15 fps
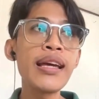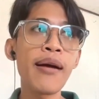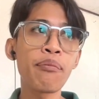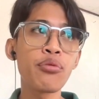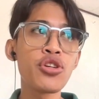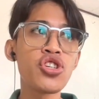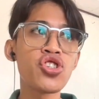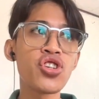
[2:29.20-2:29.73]

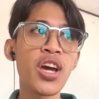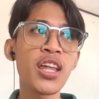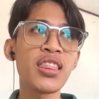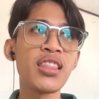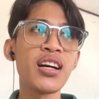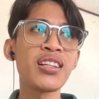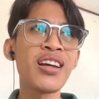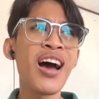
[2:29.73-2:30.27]
appreciate
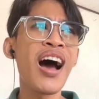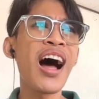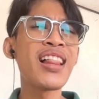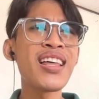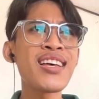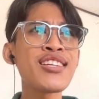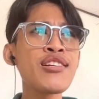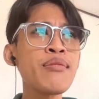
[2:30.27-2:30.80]
that a
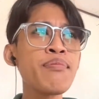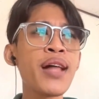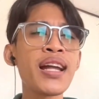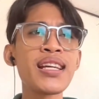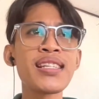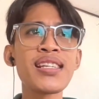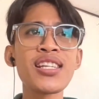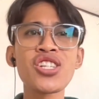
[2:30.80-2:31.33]
lesson plan
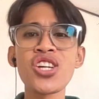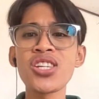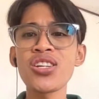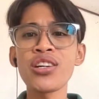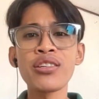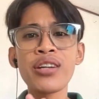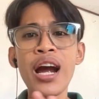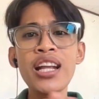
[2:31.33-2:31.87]
isn't just
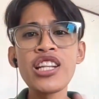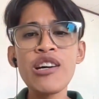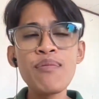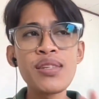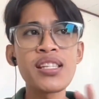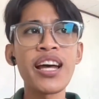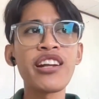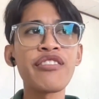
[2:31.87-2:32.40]
a random
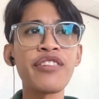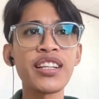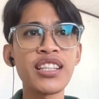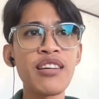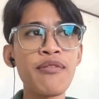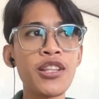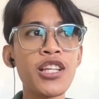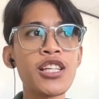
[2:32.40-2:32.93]
set of
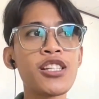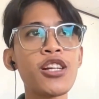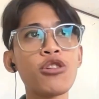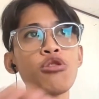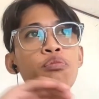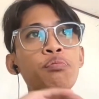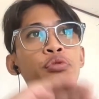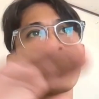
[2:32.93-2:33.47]
activities that
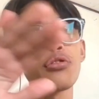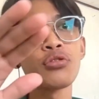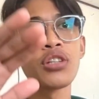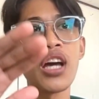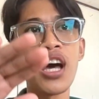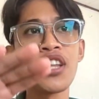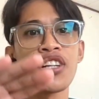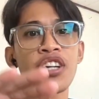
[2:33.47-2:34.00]
you put
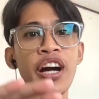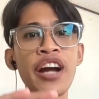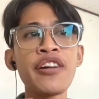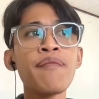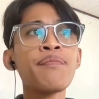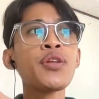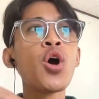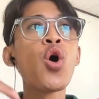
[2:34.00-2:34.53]
together and
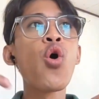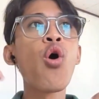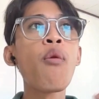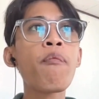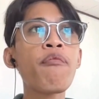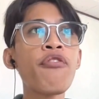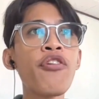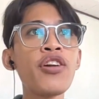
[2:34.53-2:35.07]

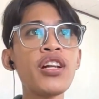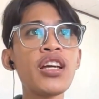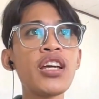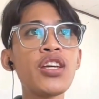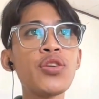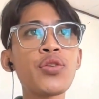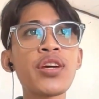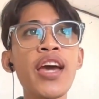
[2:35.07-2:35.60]
hopefully
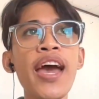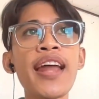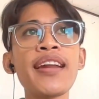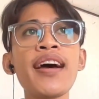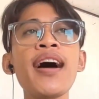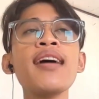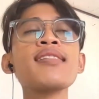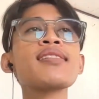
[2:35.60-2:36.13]
you can
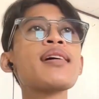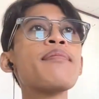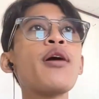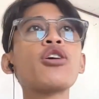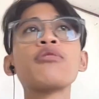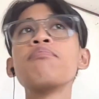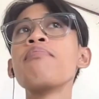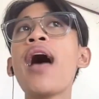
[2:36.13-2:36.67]

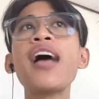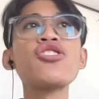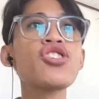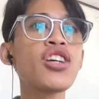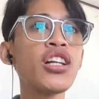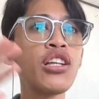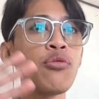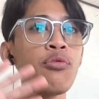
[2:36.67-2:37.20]
somehow
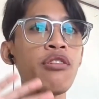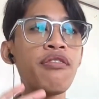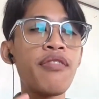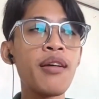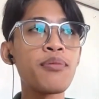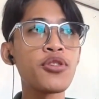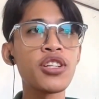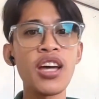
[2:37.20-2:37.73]
magically weave
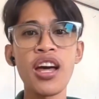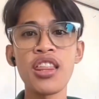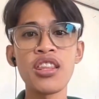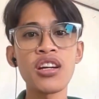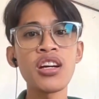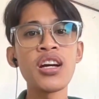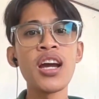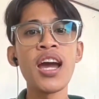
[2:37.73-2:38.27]
them together.